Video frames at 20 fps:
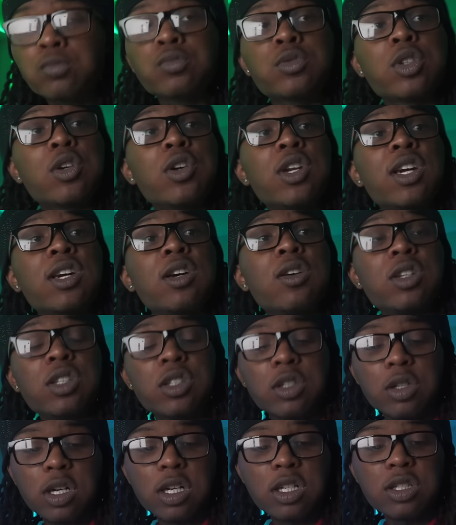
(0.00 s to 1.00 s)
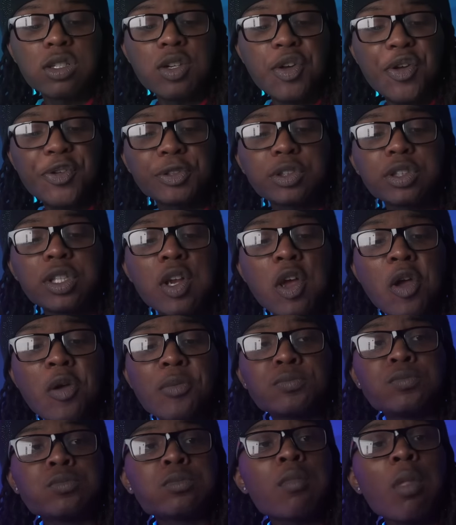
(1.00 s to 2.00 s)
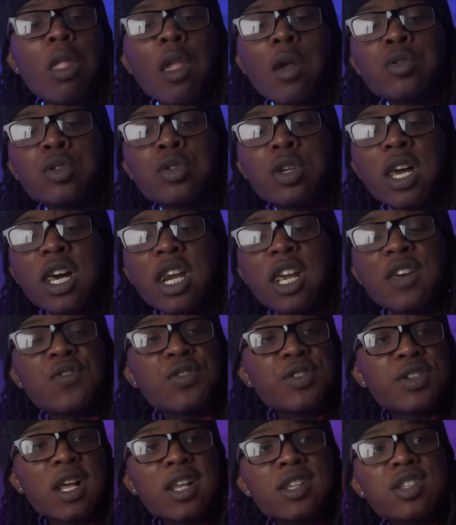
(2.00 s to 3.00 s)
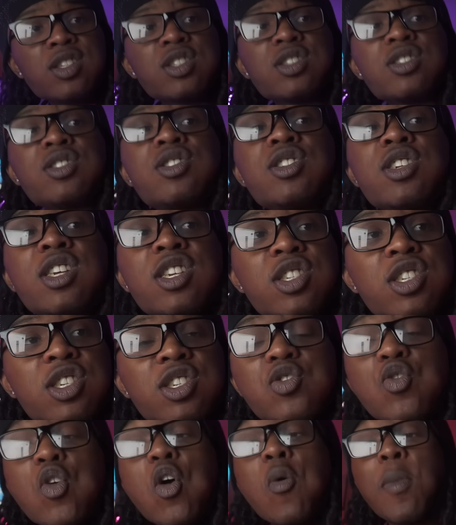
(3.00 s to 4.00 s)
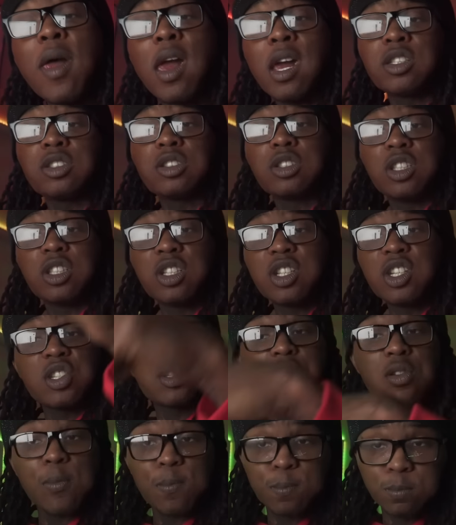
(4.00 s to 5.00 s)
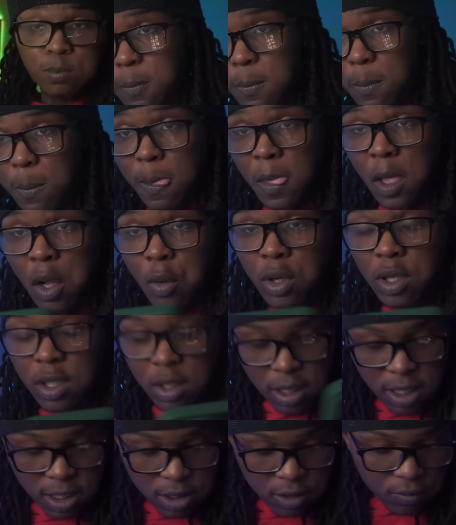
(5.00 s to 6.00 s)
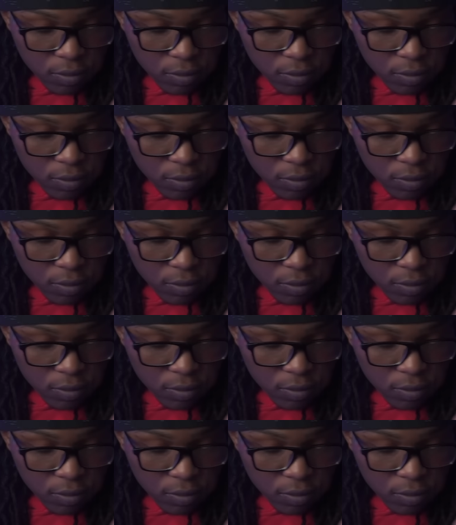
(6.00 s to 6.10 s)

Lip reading: Throw that codeine crazy and I don't say that. I'm glad I feel like listening to that shit, so I'ma actually listen. Where the glasses